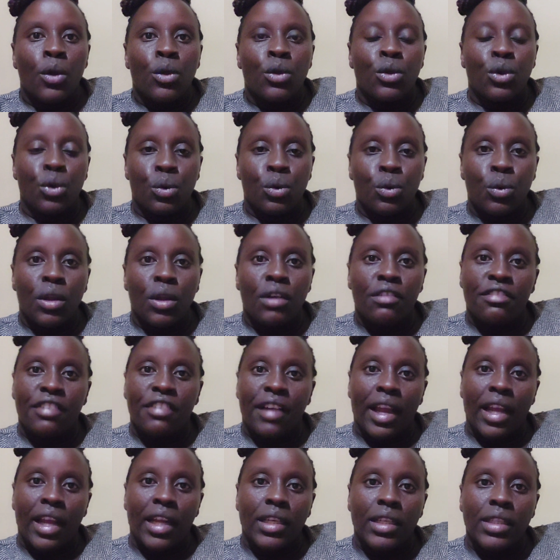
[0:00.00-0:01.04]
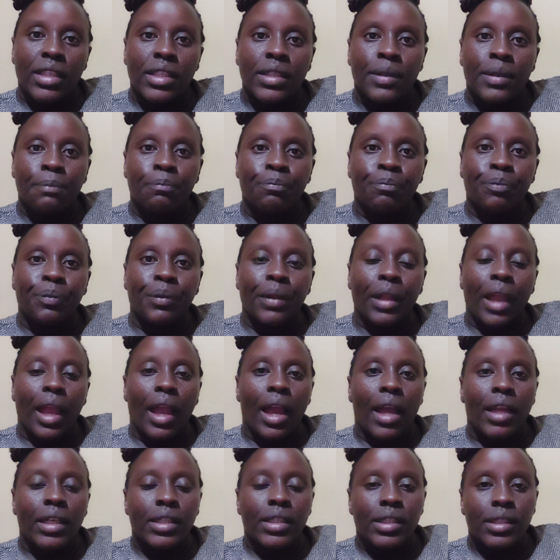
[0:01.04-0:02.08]
you will find
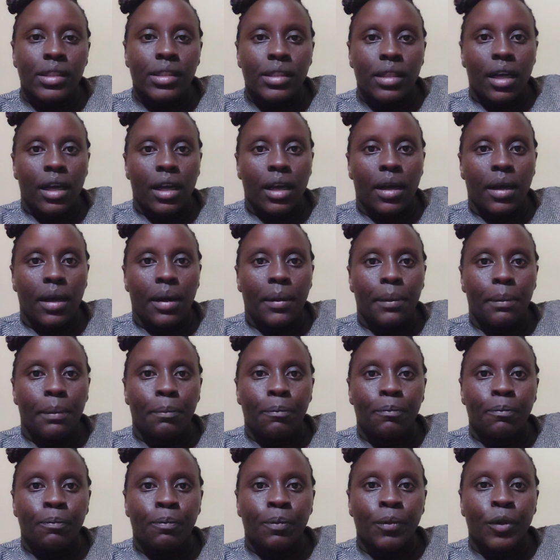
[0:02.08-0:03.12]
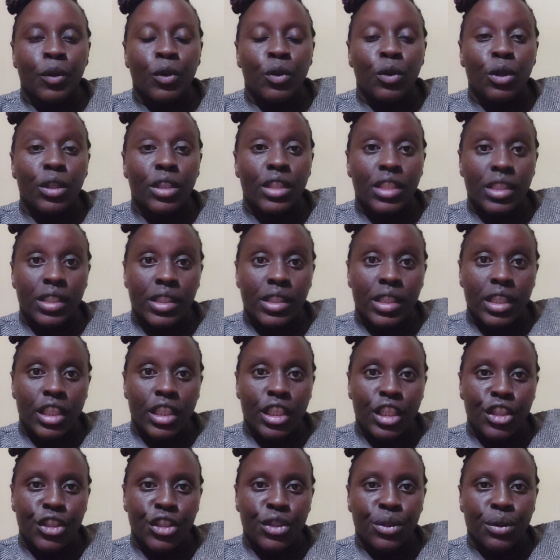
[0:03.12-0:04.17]
at your
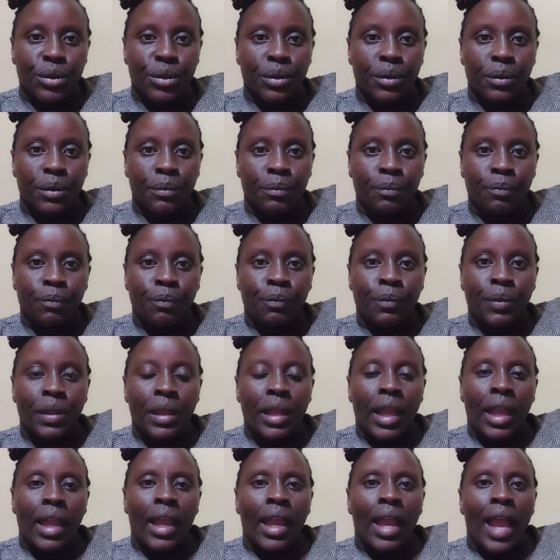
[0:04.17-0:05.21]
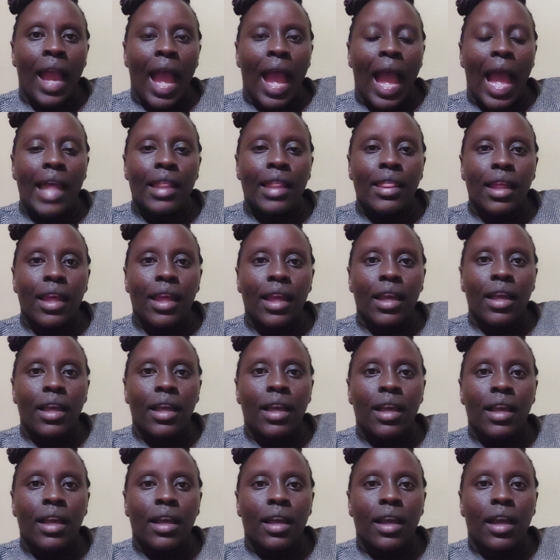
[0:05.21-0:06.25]
destination. I think
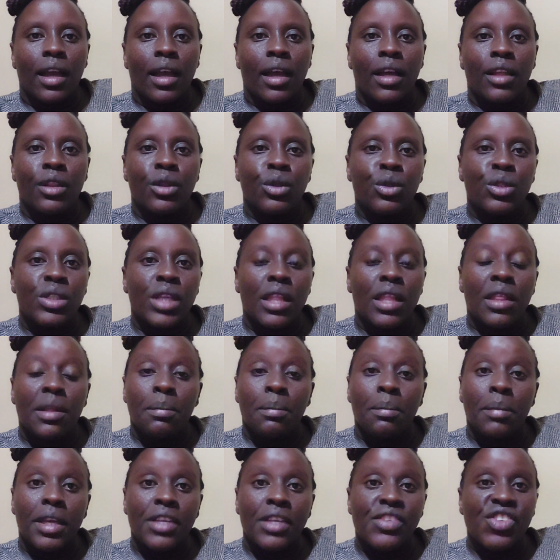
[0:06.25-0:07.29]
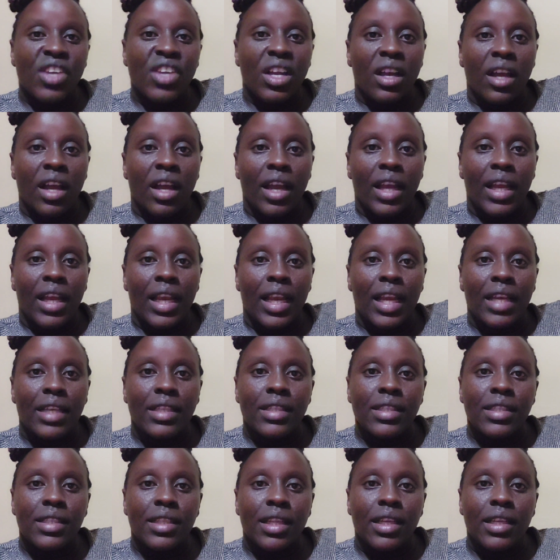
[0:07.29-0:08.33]
those are the major
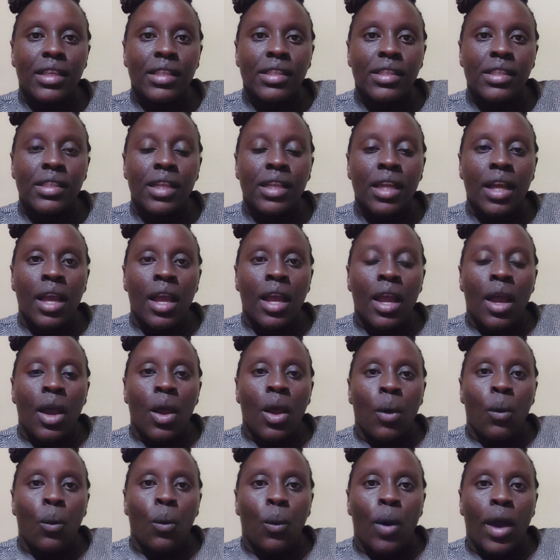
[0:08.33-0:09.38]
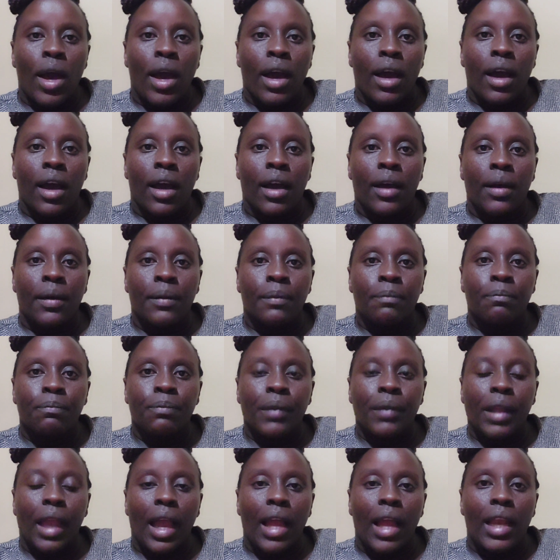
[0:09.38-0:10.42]
highlights that were
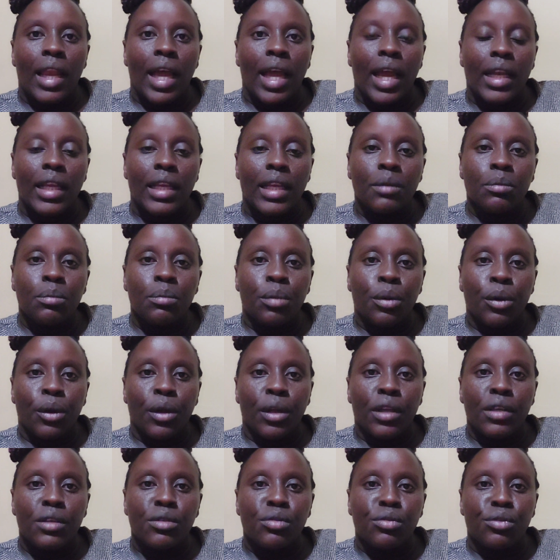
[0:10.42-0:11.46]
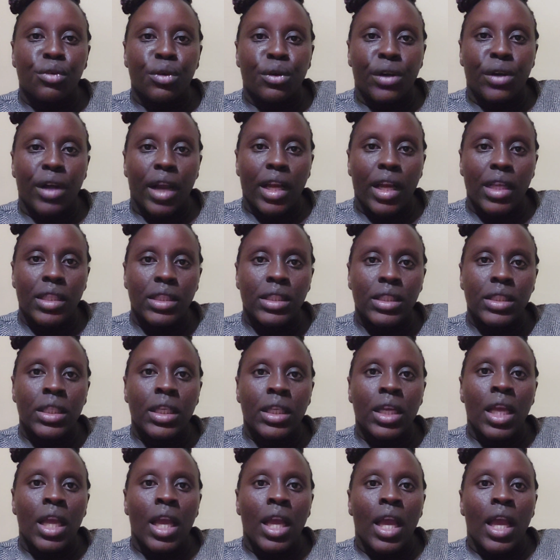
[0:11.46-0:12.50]
a learning point for us,
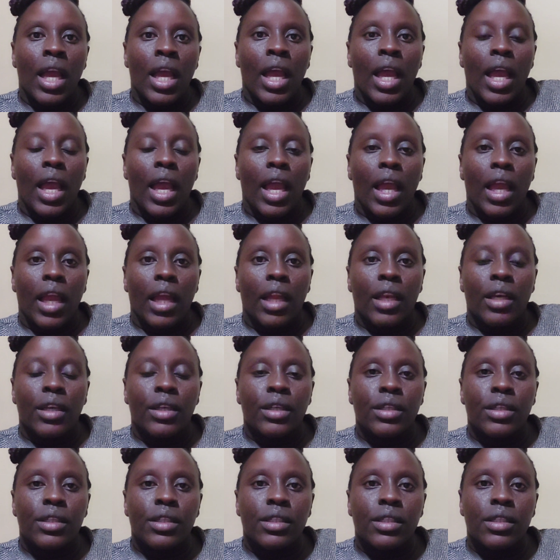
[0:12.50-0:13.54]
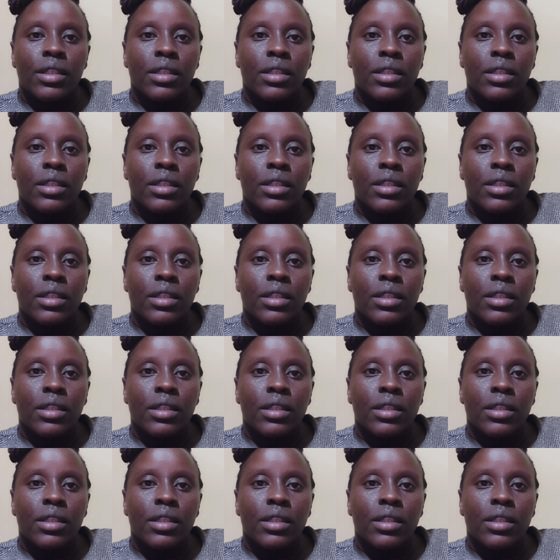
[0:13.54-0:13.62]
and